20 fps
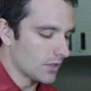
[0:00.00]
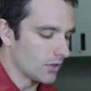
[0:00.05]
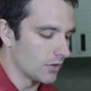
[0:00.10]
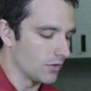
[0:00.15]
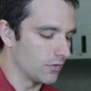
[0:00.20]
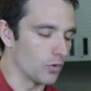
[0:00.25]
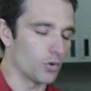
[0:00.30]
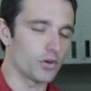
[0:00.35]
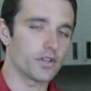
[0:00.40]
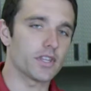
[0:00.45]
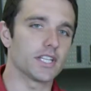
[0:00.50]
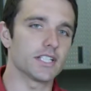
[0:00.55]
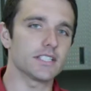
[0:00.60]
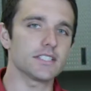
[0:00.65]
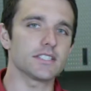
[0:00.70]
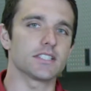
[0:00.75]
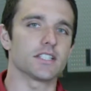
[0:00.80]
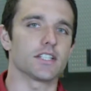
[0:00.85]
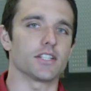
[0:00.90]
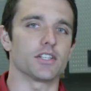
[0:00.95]
For
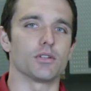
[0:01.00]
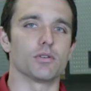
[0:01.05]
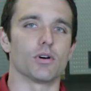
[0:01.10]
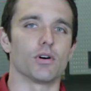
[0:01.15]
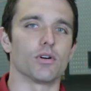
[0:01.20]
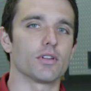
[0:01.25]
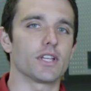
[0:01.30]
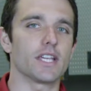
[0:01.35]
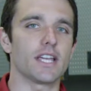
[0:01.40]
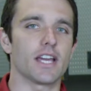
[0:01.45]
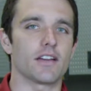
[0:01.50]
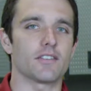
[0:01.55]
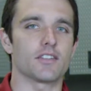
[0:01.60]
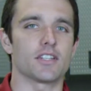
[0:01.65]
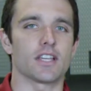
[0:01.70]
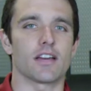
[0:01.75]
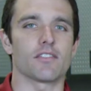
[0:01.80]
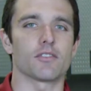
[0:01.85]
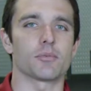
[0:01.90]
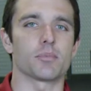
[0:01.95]
this, you only have
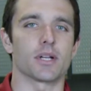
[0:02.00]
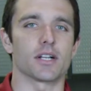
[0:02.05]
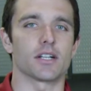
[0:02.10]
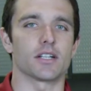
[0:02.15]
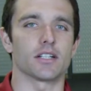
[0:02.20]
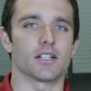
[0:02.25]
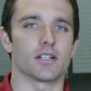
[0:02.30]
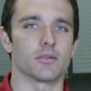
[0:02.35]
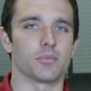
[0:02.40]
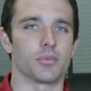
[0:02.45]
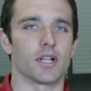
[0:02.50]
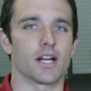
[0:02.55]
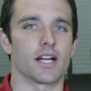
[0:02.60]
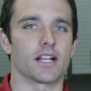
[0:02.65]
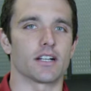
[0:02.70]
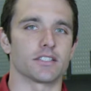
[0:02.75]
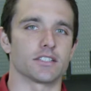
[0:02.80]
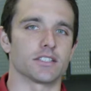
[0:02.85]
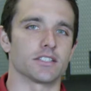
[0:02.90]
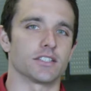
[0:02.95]
to have a pair of
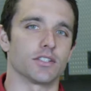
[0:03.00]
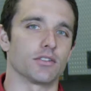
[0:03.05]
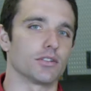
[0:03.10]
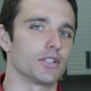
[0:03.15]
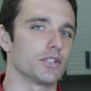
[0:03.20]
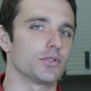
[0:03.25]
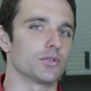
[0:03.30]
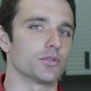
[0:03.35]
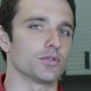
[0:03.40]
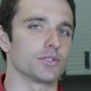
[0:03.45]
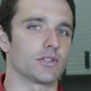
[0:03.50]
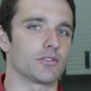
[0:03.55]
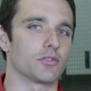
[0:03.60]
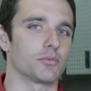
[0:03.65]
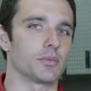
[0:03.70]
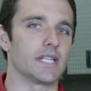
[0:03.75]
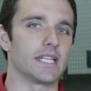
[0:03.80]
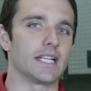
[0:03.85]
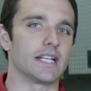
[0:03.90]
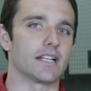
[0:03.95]
pliers as the only tools that
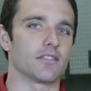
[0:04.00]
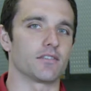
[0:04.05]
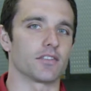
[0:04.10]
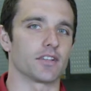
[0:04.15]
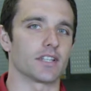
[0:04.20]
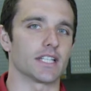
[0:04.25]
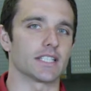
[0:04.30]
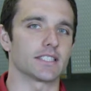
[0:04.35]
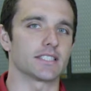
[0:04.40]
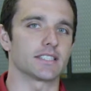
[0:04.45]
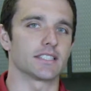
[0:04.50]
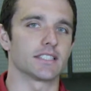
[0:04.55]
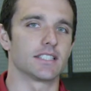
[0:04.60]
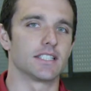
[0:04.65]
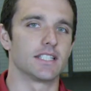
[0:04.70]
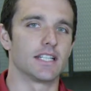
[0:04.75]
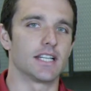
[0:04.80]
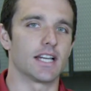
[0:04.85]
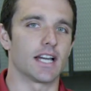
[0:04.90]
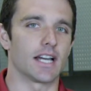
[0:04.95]
will be needed for this.
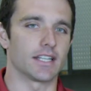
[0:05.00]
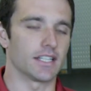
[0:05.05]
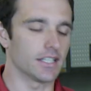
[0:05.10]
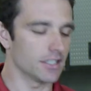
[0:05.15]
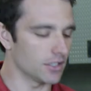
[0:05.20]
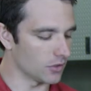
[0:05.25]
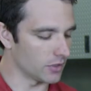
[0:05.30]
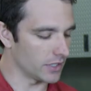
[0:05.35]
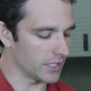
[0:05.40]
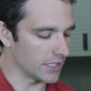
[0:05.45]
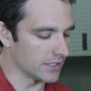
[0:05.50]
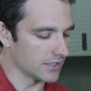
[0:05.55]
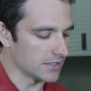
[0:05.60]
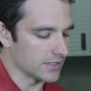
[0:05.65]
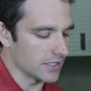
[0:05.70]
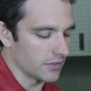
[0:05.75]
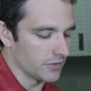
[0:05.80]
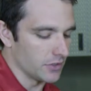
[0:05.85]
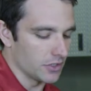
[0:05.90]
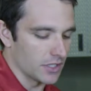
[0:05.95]
I did go ahead and
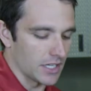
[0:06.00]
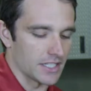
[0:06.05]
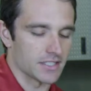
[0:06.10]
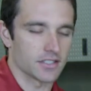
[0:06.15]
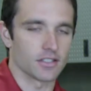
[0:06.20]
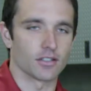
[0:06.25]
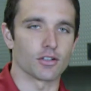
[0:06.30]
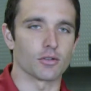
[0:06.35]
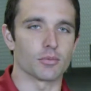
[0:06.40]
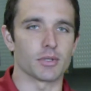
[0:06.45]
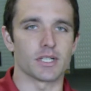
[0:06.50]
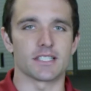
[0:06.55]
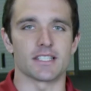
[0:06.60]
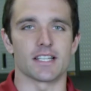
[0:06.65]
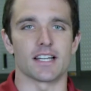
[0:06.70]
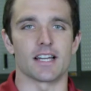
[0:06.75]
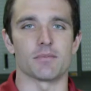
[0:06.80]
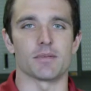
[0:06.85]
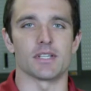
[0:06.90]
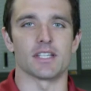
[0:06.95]
save you guys a little bit of
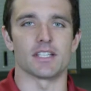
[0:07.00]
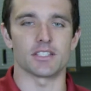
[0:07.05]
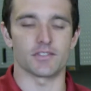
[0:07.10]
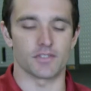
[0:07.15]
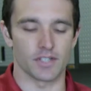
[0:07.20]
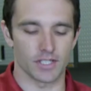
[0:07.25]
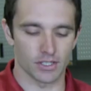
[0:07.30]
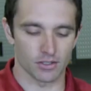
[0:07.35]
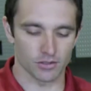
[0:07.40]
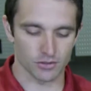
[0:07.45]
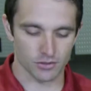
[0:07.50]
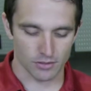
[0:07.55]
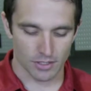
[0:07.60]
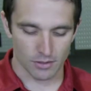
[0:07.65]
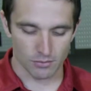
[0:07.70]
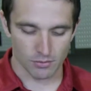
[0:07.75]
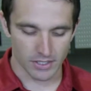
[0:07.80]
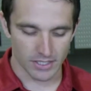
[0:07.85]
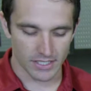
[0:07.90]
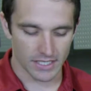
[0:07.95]
time in this video, so
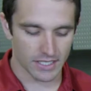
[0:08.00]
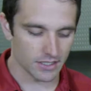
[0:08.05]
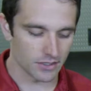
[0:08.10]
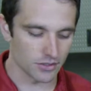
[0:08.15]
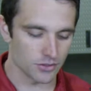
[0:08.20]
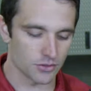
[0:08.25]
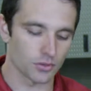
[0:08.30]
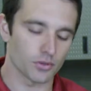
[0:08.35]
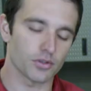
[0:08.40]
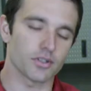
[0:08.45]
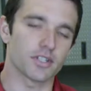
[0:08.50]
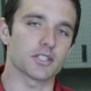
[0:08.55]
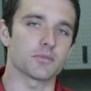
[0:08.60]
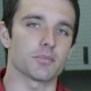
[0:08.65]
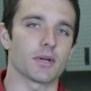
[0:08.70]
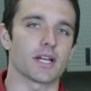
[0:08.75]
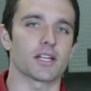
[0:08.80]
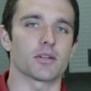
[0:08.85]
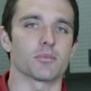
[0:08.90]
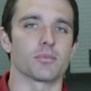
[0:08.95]
I went ahead and tore this
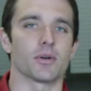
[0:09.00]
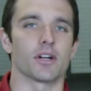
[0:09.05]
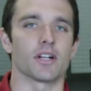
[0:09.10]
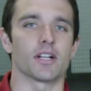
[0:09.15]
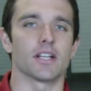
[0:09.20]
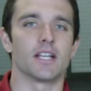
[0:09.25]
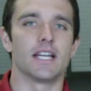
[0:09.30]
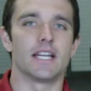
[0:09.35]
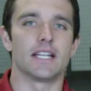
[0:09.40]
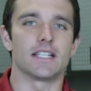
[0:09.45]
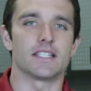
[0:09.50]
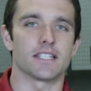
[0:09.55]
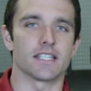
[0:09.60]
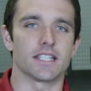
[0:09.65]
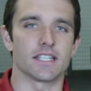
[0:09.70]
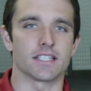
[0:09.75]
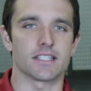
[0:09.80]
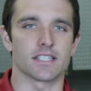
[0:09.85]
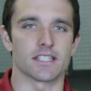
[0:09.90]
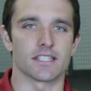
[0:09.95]
bike apart to
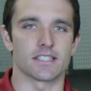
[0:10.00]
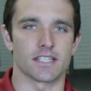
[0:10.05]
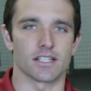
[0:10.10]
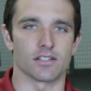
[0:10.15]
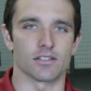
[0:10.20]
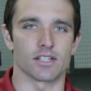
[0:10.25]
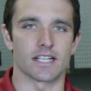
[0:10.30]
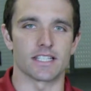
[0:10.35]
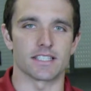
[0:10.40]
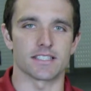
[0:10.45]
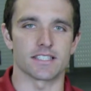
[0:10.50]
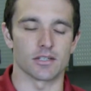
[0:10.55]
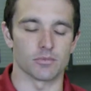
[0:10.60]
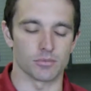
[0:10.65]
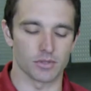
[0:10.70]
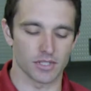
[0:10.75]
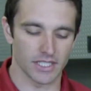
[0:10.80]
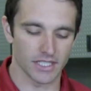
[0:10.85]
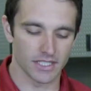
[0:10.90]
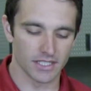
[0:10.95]
get to the taillight
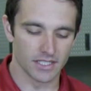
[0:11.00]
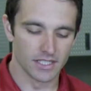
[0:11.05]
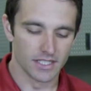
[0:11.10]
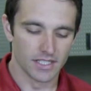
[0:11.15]
assembly.